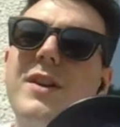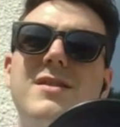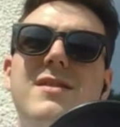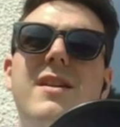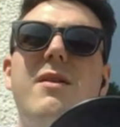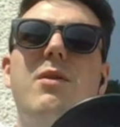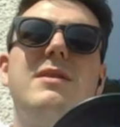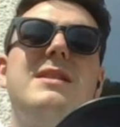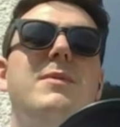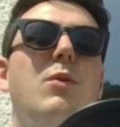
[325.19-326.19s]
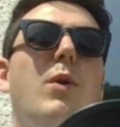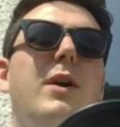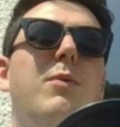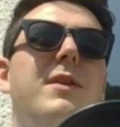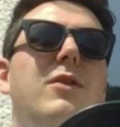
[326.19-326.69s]
It doesn't seem to
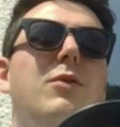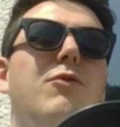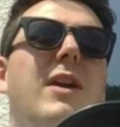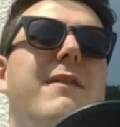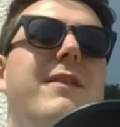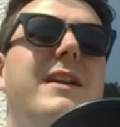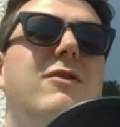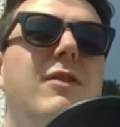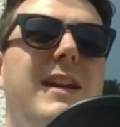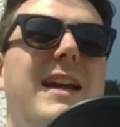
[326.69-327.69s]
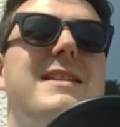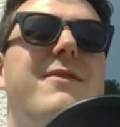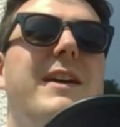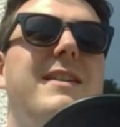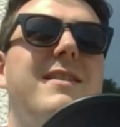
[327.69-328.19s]
work with Google Drive like
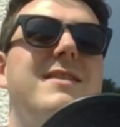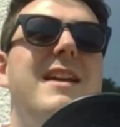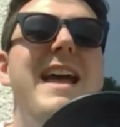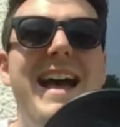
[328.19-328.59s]
Screencastify does,